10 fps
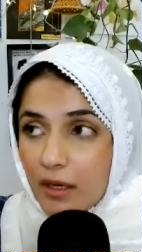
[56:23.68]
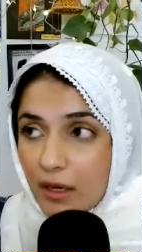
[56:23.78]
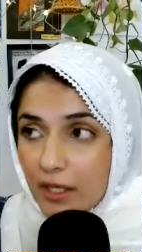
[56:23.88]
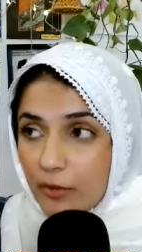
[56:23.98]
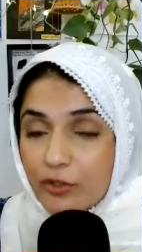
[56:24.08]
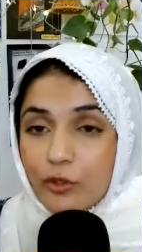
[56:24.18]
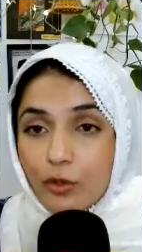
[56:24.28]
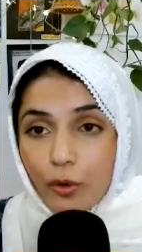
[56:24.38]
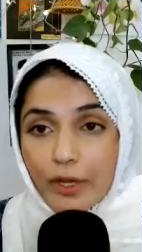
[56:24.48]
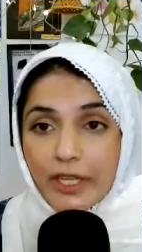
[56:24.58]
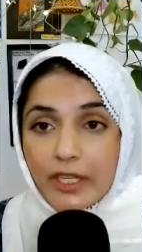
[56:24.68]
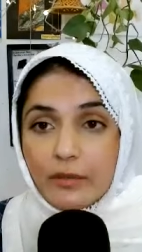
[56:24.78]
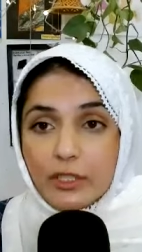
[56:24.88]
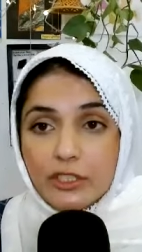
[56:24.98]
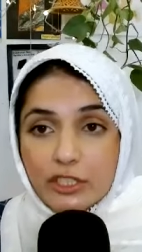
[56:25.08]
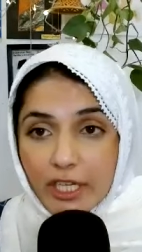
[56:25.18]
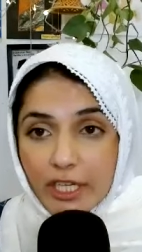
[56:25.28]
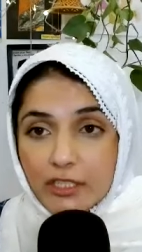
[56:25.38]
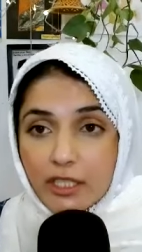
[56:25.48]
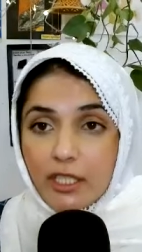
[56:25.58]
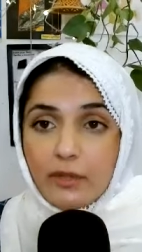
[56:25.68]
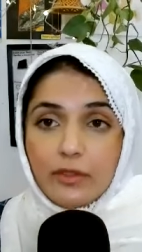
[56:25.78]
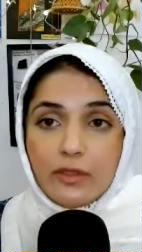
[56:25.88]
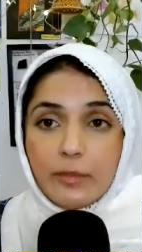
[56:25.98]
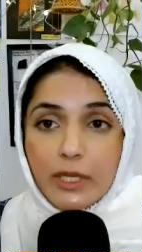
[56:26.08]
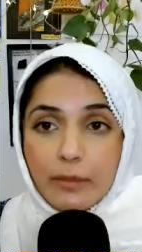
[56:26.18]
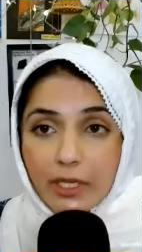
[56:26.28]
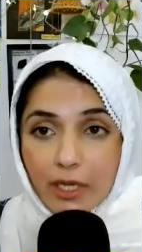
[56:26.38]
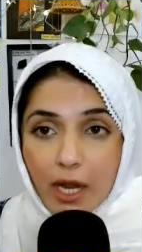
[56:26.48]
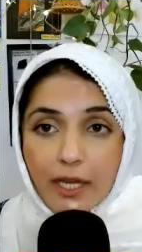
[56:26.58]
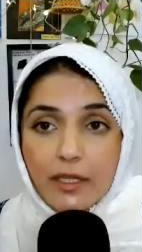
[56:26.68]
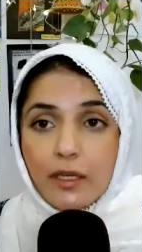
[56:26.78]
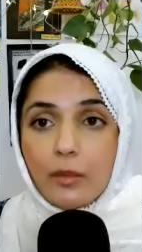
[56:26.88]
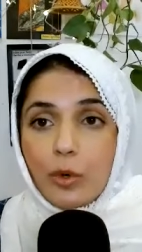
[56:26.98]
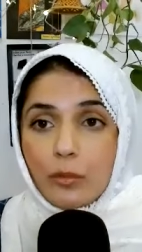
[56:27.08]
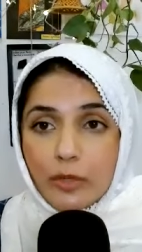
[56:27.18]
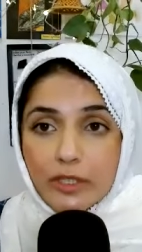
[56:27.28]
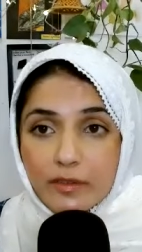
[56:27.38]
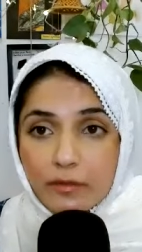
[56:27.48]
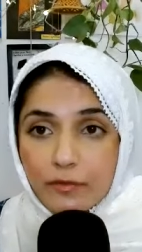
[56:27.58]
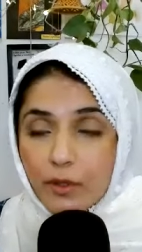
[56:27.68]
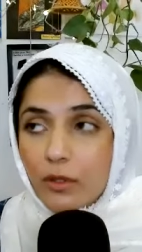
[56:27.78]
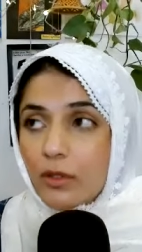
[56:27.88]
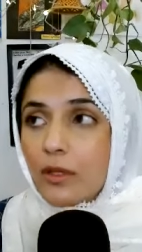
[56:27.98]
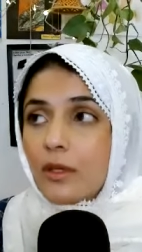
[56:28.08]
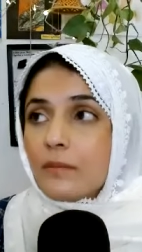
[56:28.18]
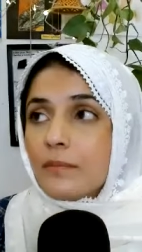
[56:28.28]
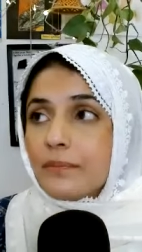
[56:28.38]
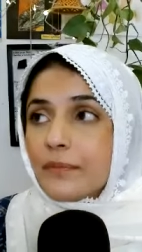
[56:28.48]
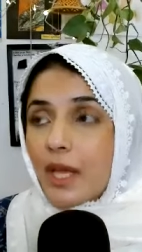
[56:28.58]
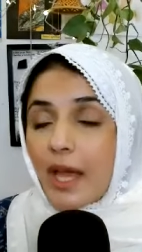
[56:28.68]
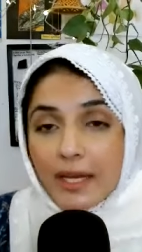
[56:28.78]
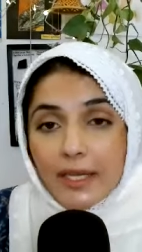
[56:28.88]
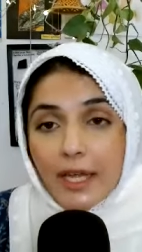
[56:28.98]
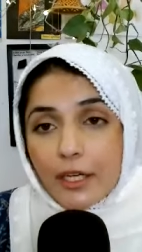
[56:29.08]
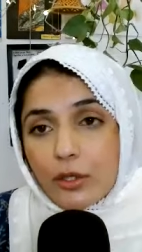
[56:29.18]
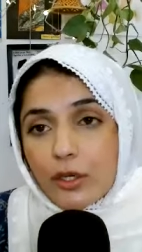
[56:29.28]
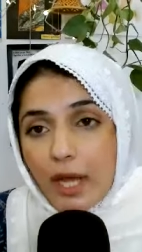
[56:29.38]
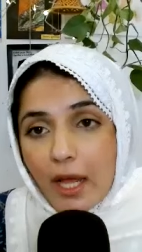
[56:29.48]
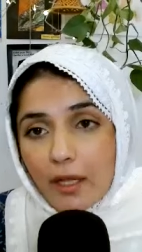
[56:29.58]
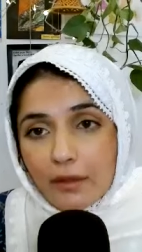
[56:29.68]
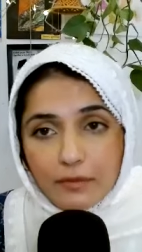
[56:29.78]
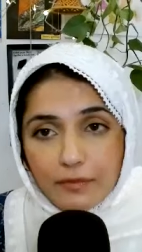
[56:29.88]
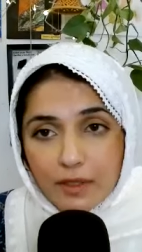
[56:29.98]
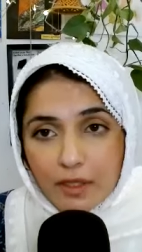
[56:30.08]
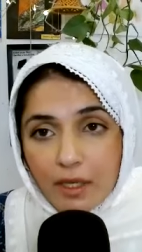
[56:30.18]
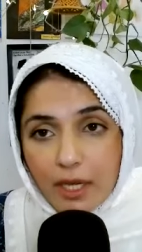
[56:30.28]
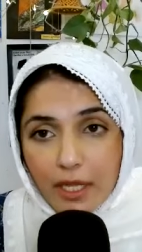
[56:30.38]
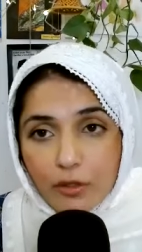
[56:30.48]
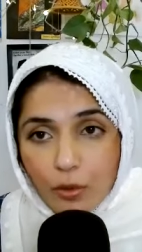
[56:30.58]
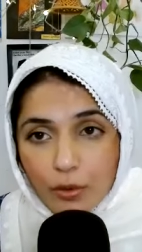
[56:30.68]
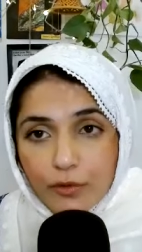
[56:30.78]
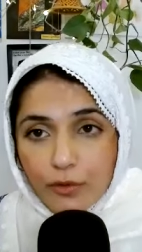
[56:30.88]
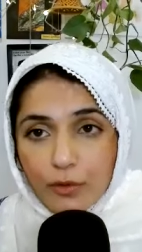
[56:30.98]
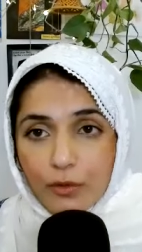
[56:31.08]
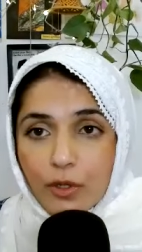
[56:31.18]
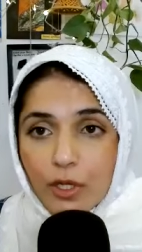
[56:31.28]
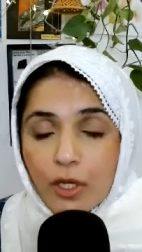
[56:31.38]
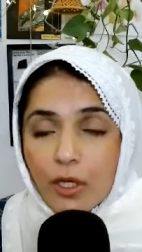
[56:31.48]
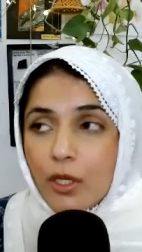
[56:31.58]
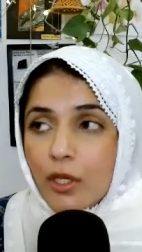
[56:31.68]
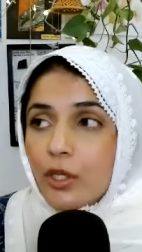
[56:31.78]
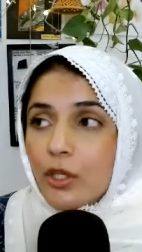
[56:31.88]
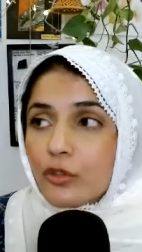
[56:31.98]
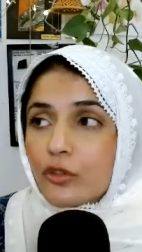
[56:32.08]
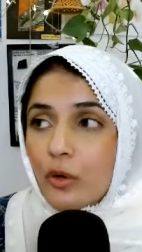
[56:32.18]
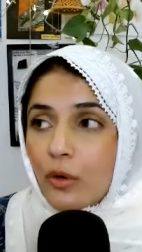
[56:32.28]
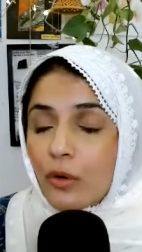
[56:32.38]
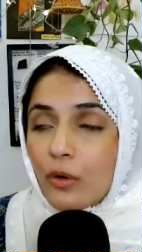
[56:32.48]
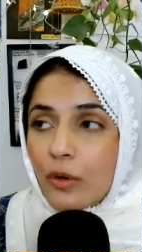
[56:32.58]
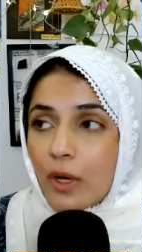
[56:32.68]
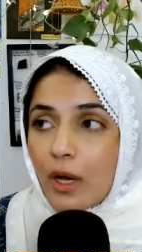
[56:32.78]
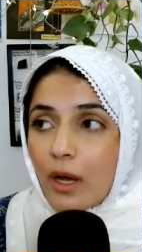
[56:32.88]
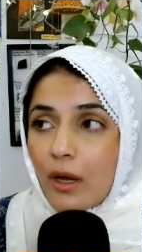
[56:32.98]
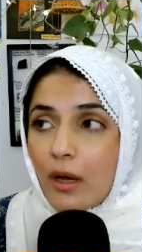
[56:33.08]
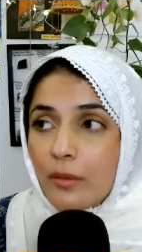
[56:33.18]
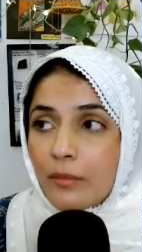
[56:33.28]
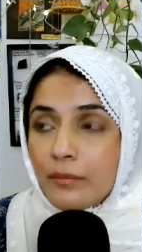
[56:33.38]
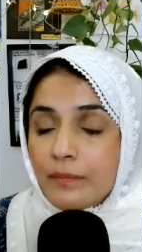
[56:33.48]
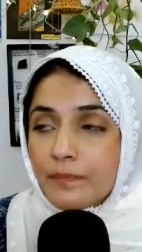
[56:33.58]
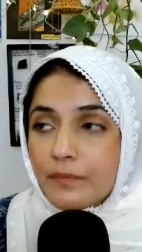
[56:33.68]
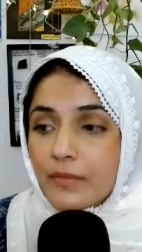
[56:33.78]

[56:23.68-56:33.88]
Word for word: uh, he was growing. He was changing. He was becoming kinder, more merciful, and he had good health, physical health also. So um,